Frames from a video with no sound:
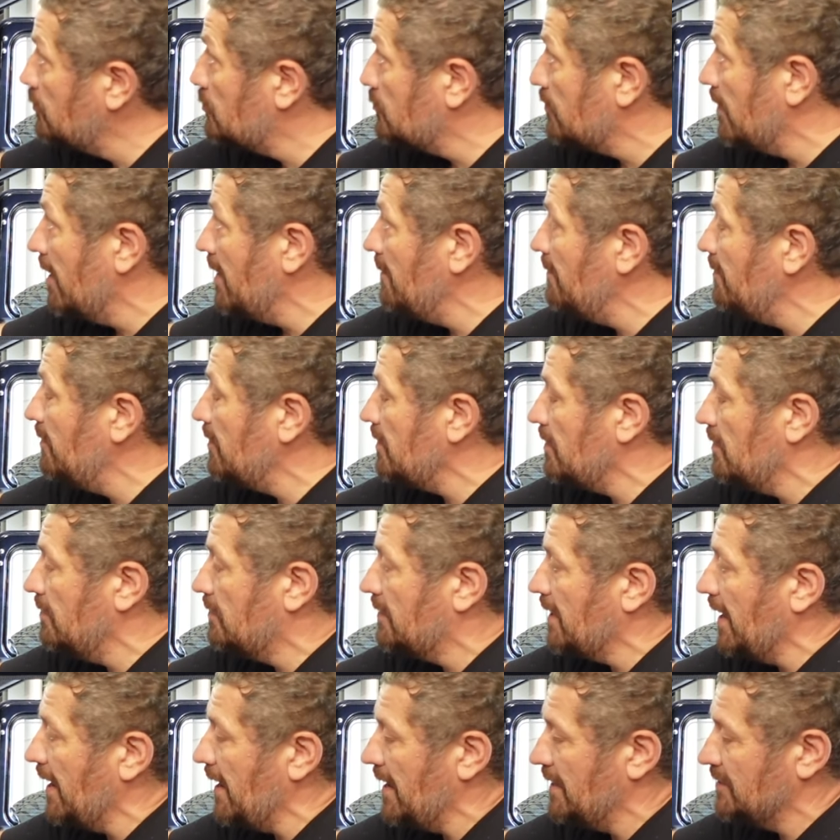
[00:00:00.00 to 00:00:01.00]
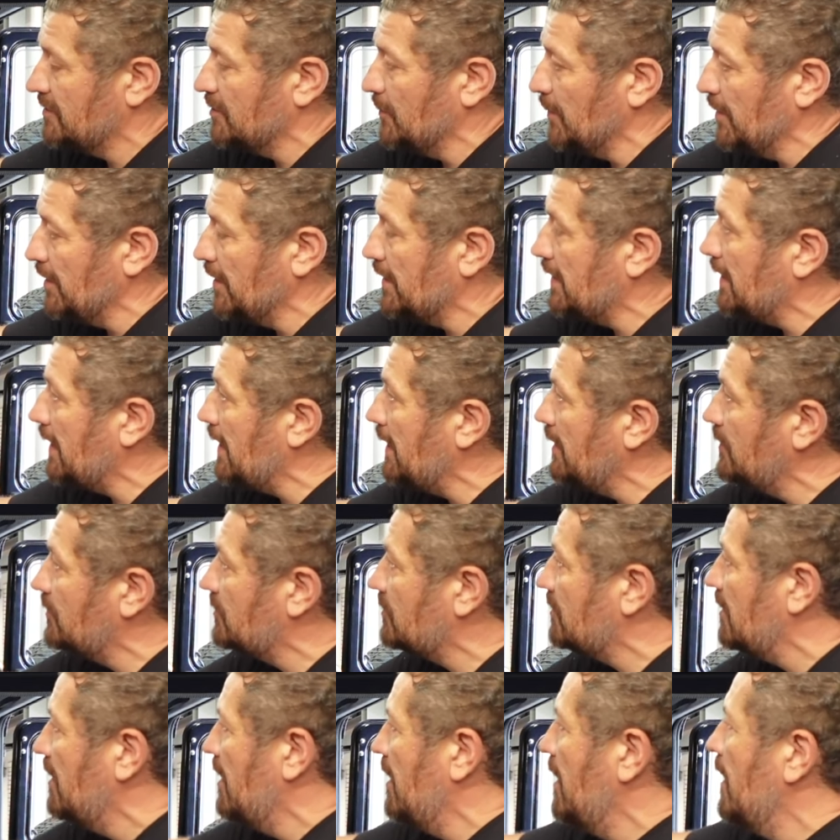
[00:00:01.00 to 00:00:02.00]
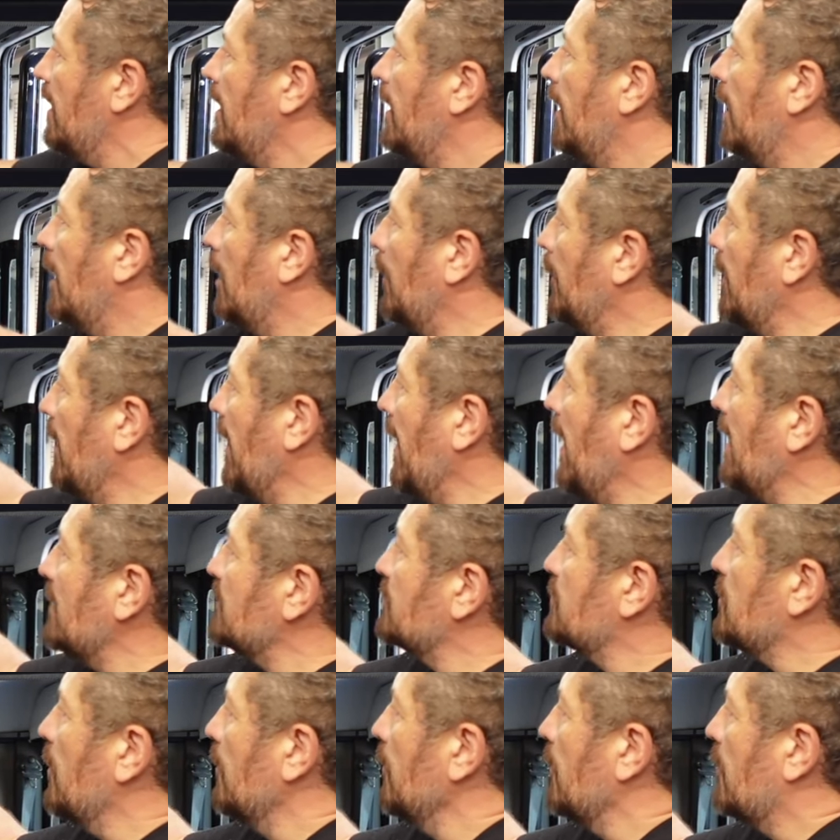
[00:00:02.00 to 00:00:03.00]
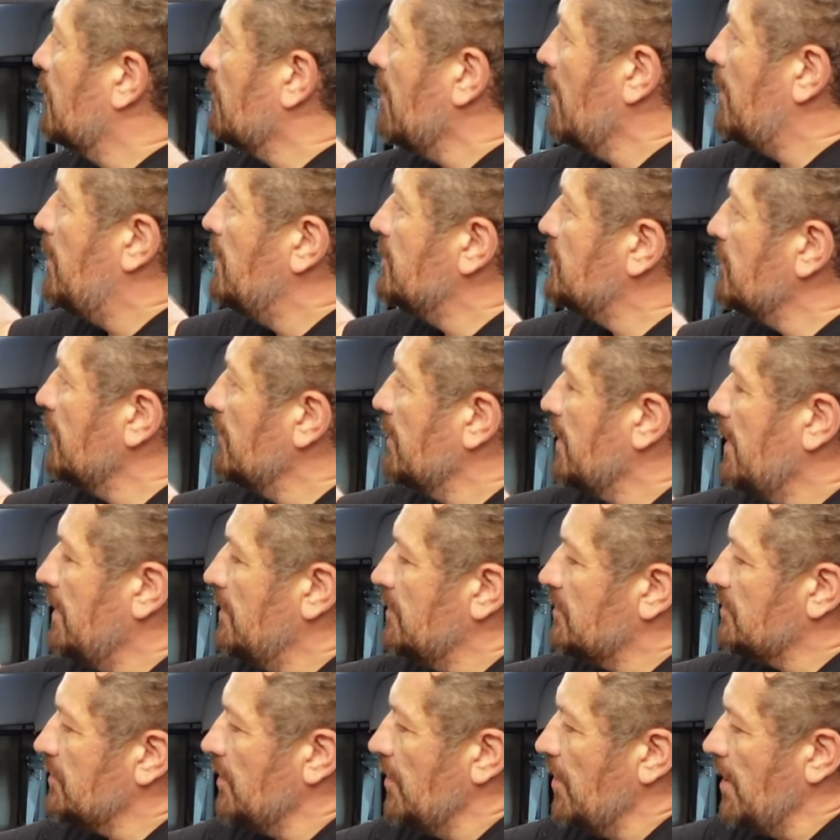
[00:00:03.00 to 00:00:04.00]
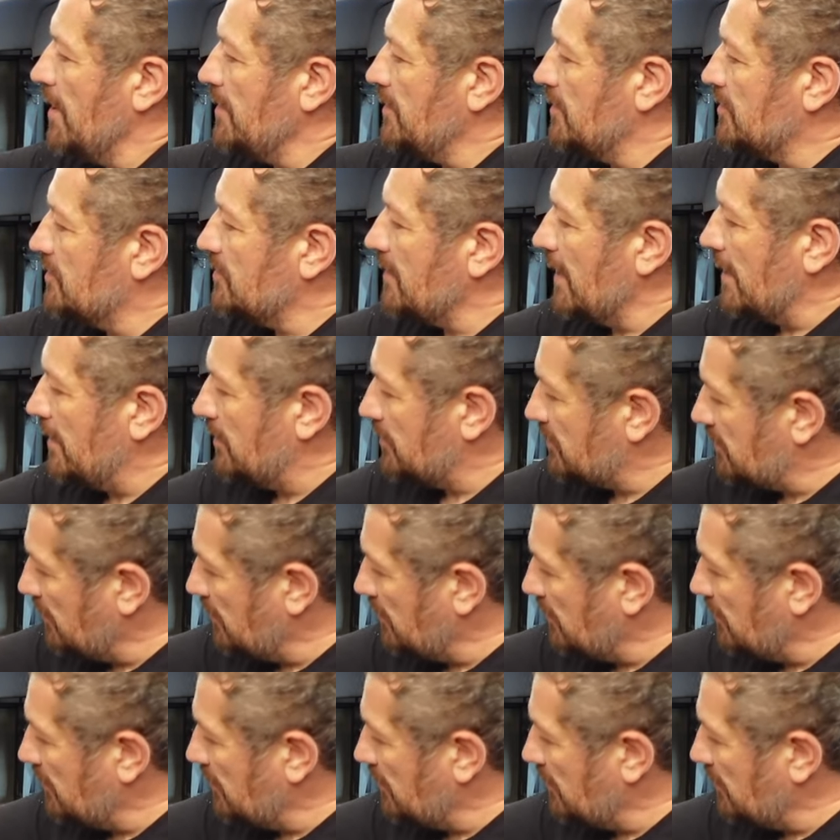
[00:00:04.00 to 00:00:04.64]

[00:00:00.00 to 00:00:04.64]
trim that you'd get in some other kits. Um, it has got the grippers on the inside, the stainless